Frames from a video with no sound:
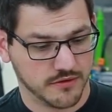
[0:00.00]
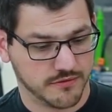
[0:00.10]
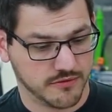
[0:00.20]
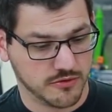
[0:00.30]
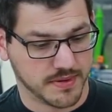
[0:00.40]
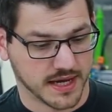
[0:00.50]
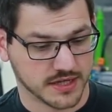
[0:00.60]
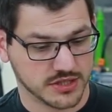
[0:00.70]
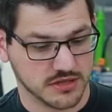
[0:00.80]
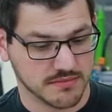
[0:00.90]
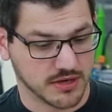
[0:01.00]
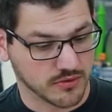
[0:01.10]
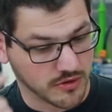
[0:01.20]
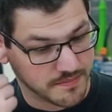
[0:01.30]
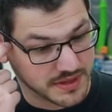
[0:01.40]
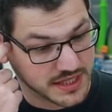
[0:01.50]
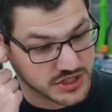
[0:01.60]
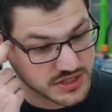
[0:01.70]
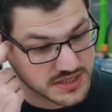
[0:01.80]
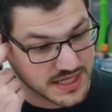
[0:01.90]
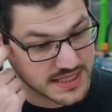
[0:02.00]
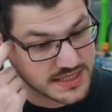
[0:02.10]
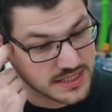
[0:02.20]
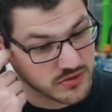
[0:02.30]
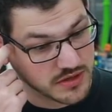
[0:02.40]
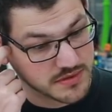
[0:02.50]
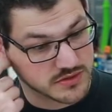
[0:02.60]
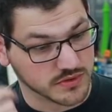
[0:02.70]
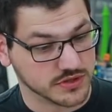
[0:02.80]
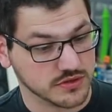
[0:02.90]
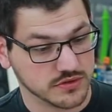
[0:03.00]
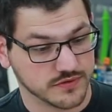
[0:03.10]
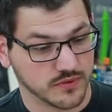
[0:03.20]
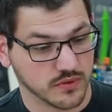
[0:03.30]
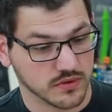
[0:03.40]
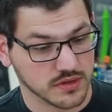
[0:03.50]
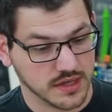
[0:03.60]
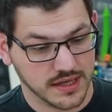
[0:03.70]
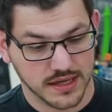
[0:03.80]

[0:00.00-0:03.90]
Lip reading: food packaging, medical applications, IT equipment, what it's used for.